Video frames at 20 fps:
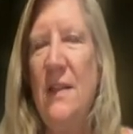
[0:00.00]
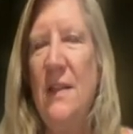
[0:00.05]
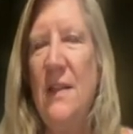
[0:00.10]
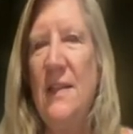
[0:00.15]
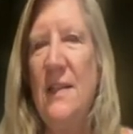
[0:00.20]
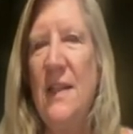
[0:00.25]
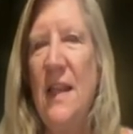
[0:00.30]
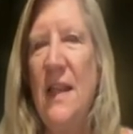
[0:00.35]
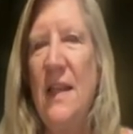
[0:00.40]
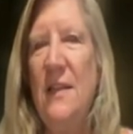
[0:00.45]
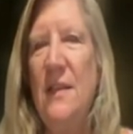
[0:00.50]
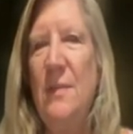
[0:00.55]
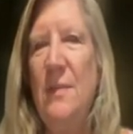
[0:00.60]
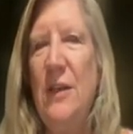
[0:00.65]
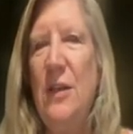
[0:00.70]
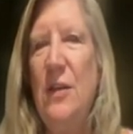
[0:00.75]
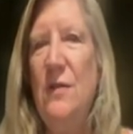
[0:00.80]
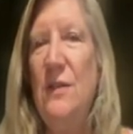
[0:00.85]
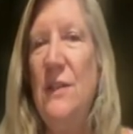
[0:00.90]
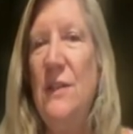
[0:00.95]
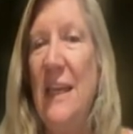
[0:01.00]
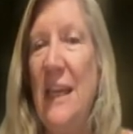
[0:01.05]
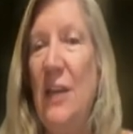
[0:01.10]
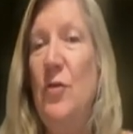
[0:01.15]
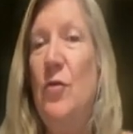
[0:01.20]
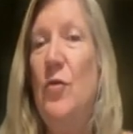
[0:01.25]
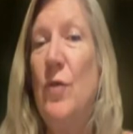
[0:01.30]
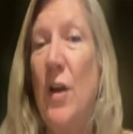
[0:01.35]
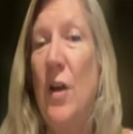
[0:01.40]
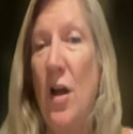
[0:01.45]
designed to be used
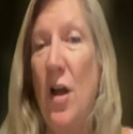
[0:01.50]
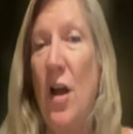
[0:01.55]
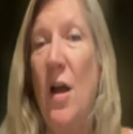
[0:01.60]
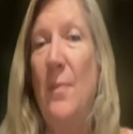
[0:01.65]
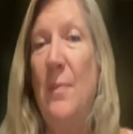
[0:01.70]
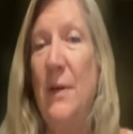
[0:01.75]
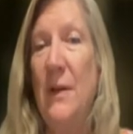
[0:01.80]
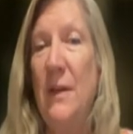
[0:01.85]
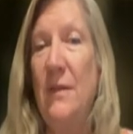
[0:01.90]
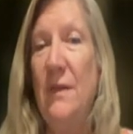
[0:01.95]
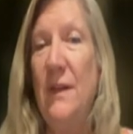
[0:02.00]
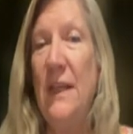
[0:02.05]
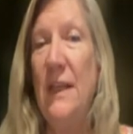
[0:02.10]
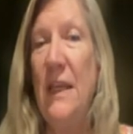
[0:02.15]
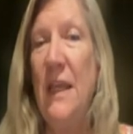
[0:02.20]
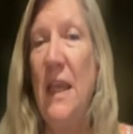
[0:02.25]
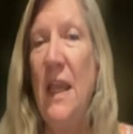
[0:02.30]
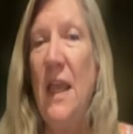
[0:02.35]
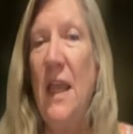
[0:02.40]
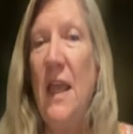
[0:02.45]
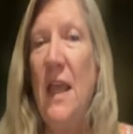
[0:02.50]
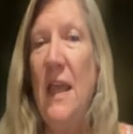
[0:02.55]
intraoperatively.